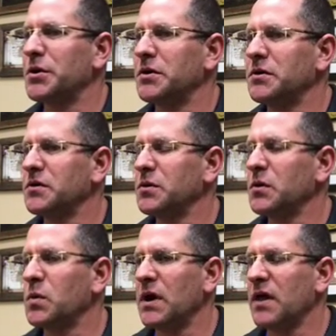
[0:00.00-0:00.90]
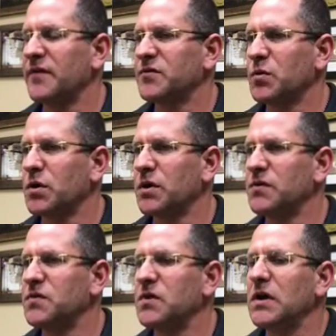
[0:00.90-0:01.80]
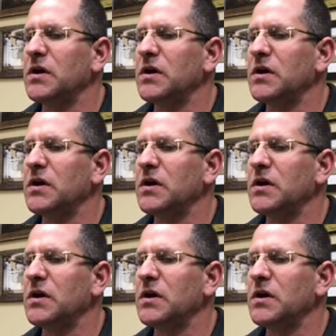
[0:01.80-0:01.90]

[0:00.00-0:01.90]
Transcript: and doing well afterwards,